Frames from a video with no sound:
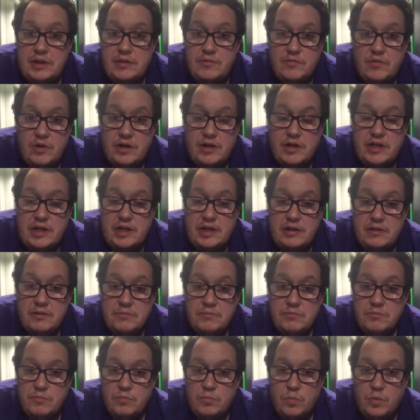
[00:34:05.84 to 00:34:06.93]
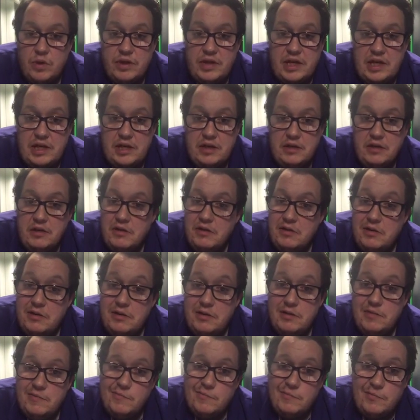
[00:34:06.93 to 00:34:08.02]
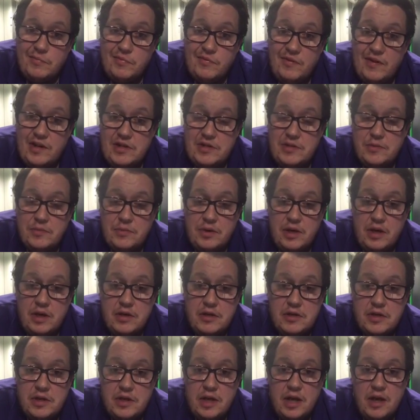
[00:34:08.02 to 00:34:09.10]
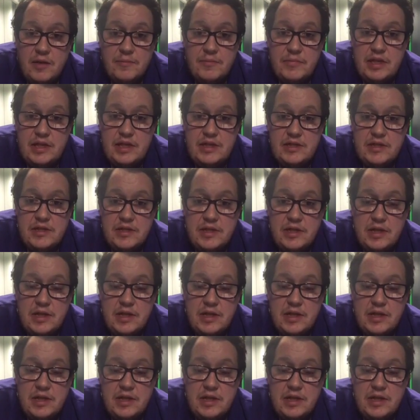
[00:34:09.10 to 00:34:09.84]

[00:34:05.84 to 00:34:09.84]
running within professional production companies